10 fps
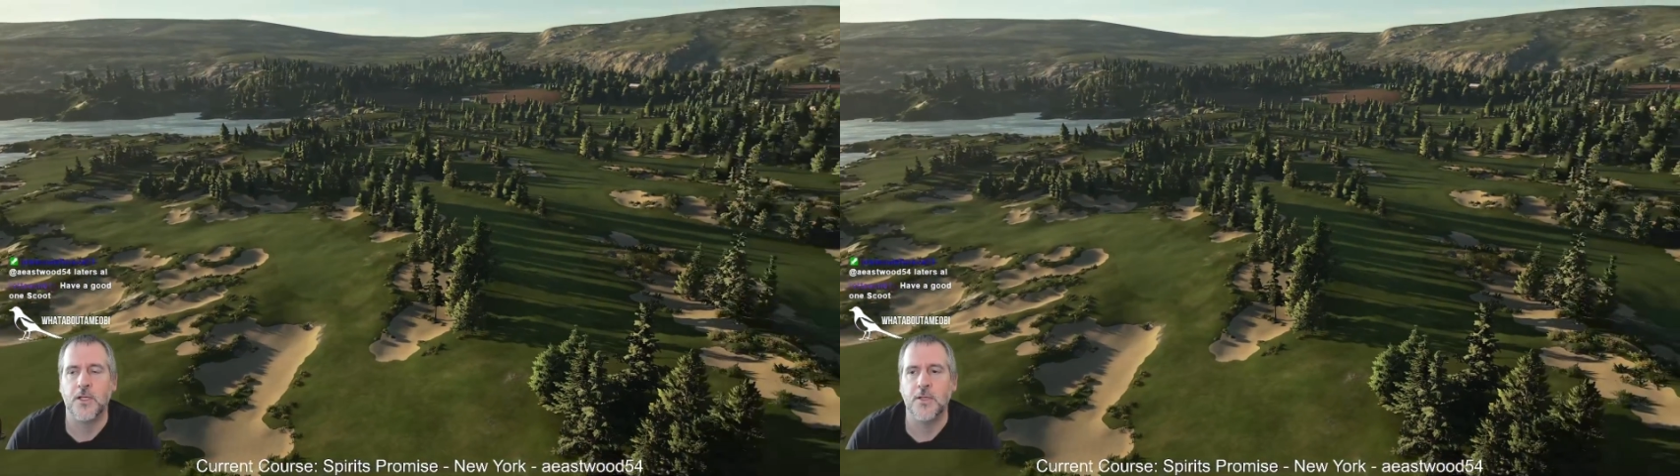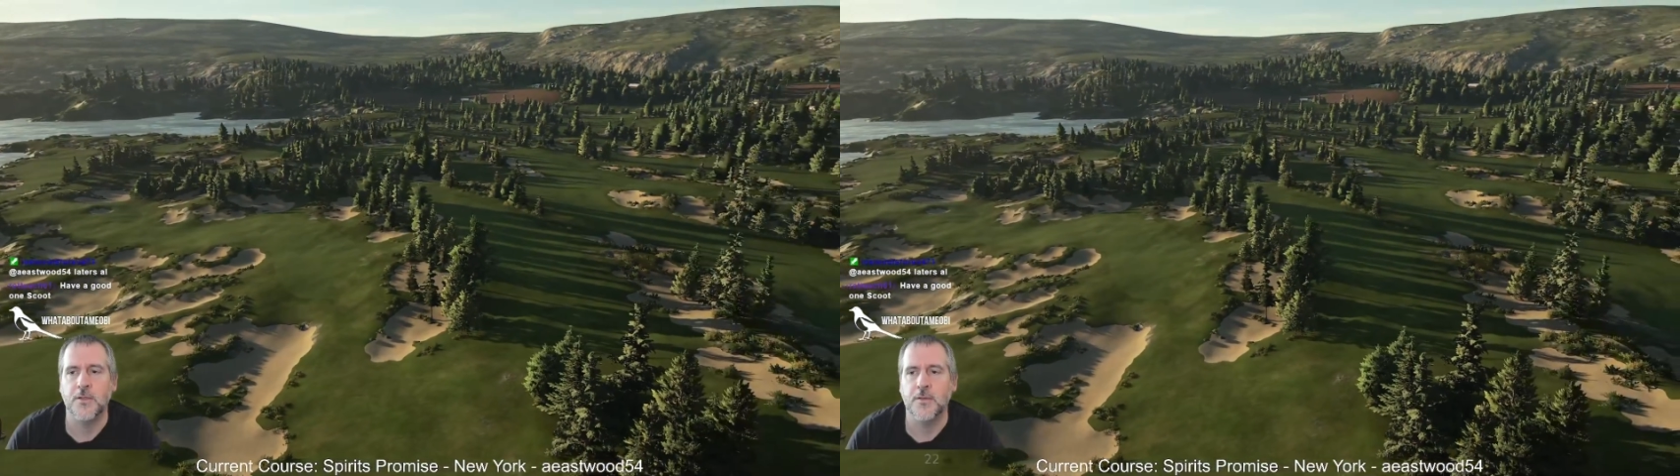
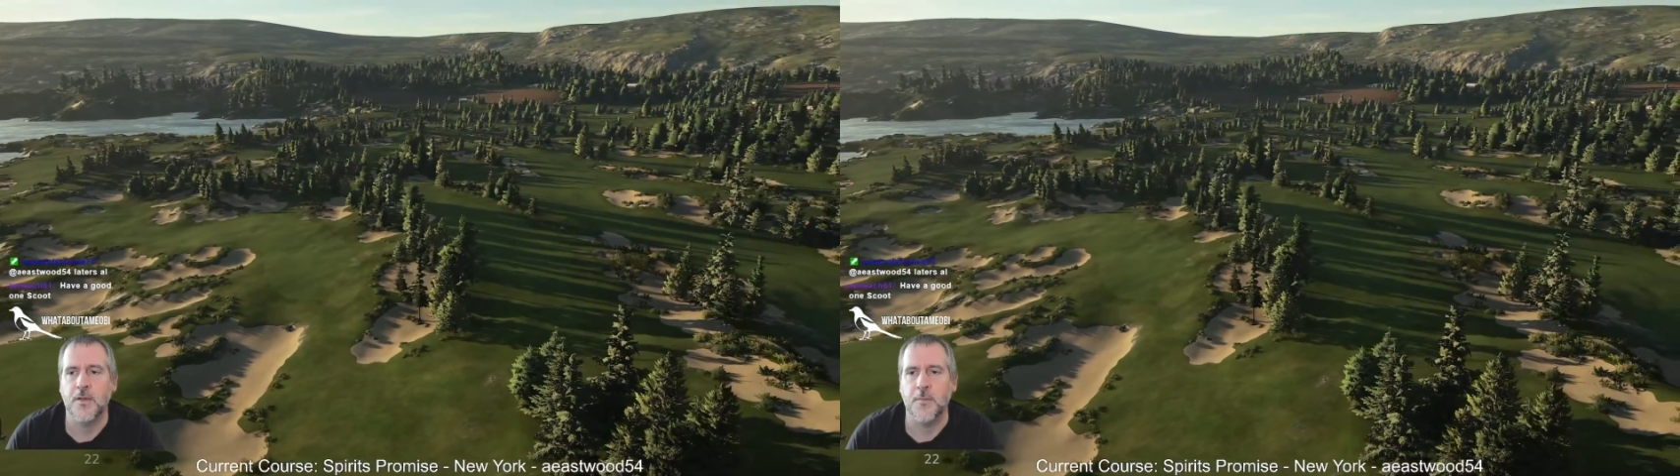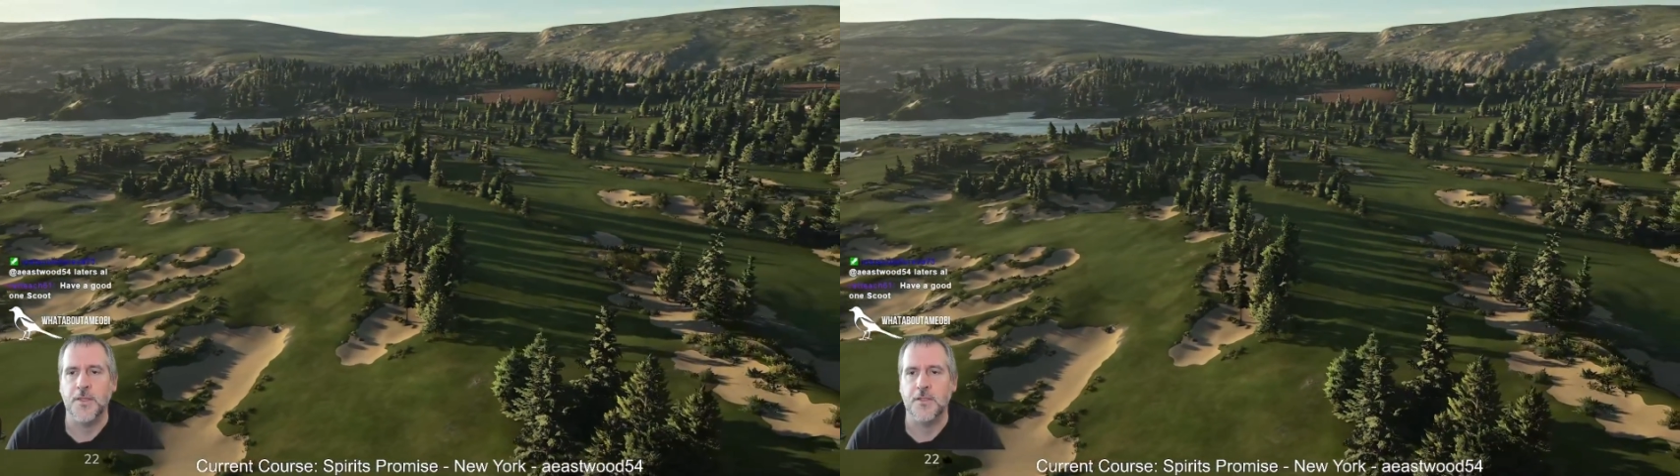
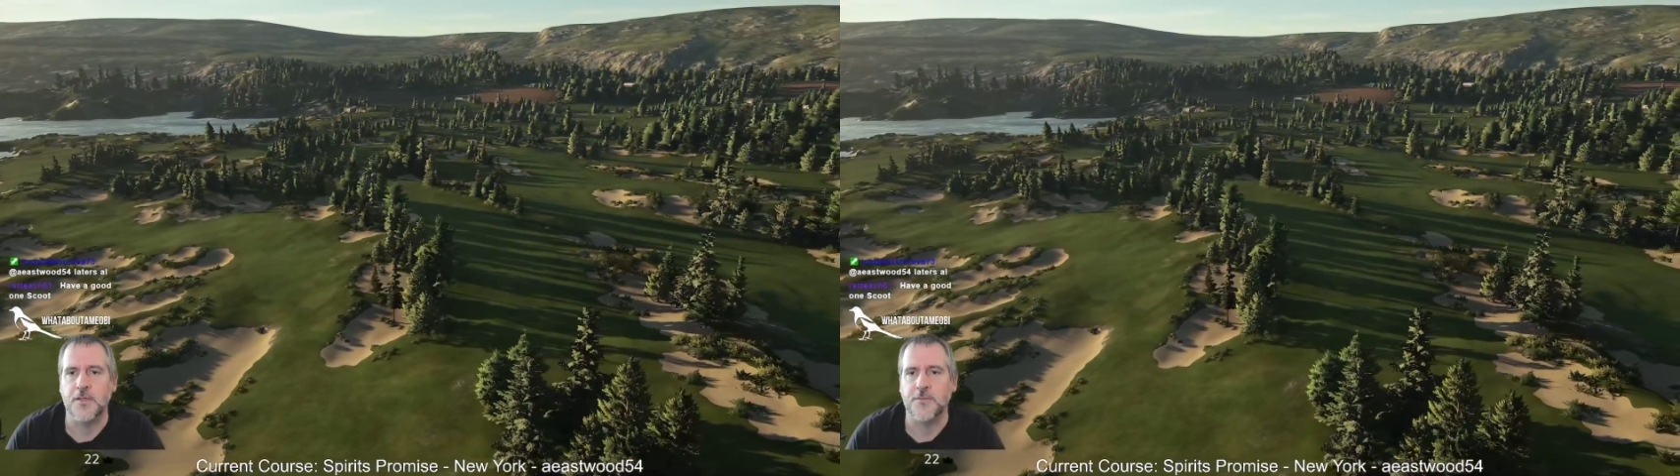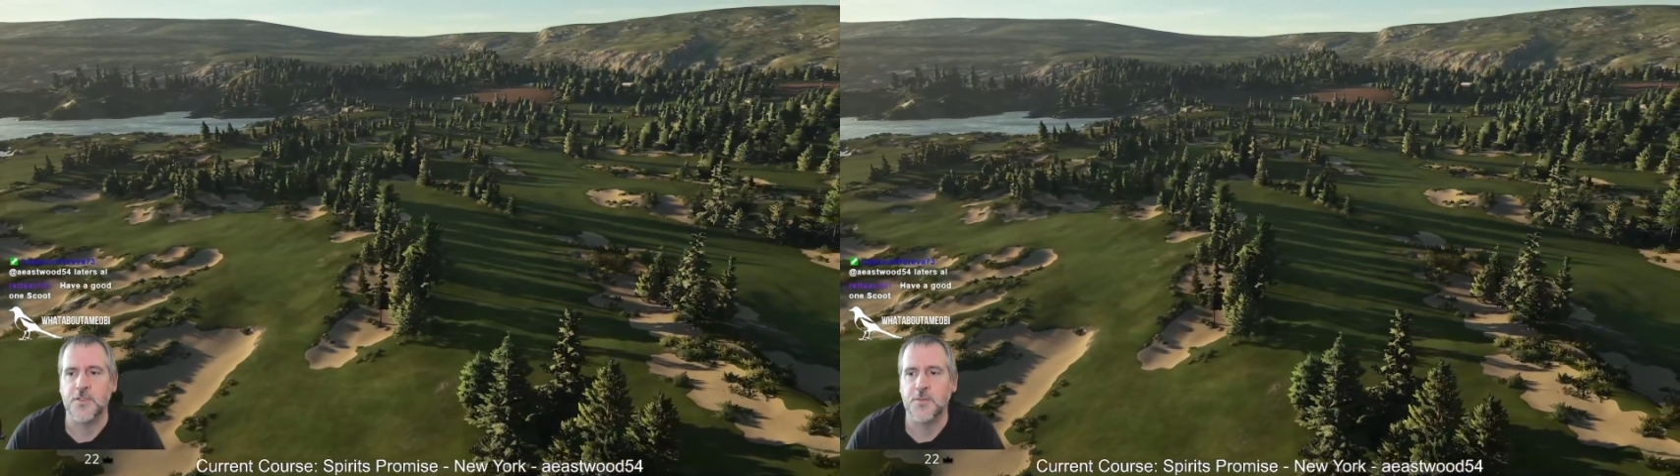I mean, the
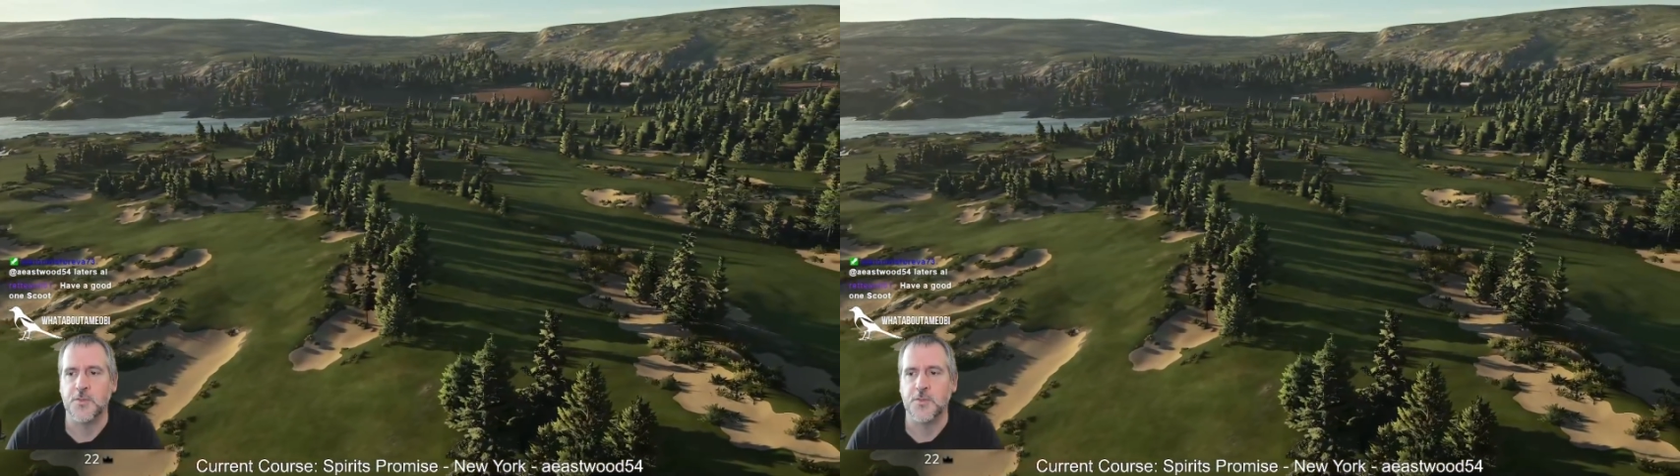difference